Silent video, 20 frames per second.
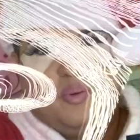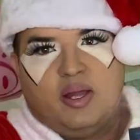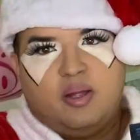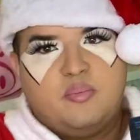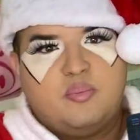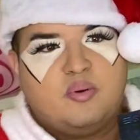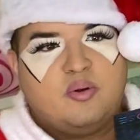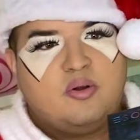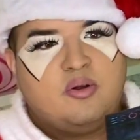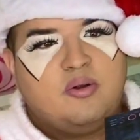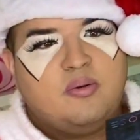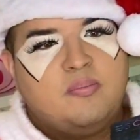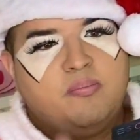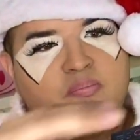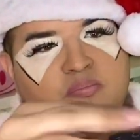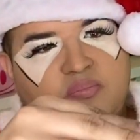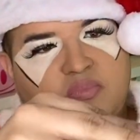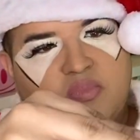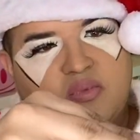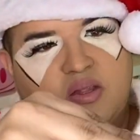paper,
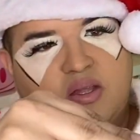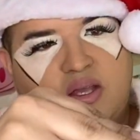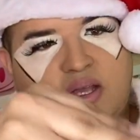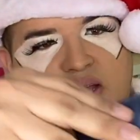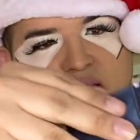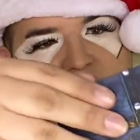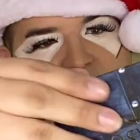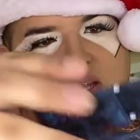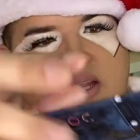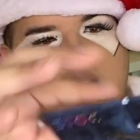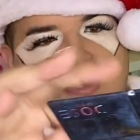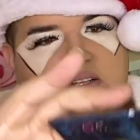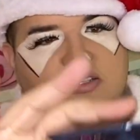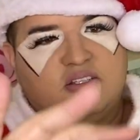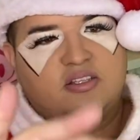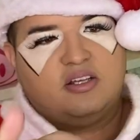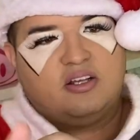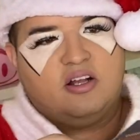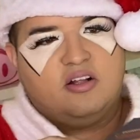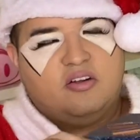and this
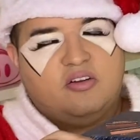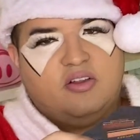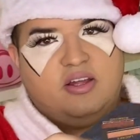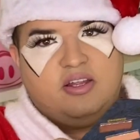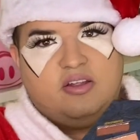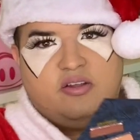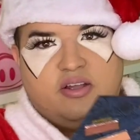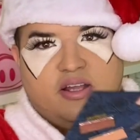is the color that you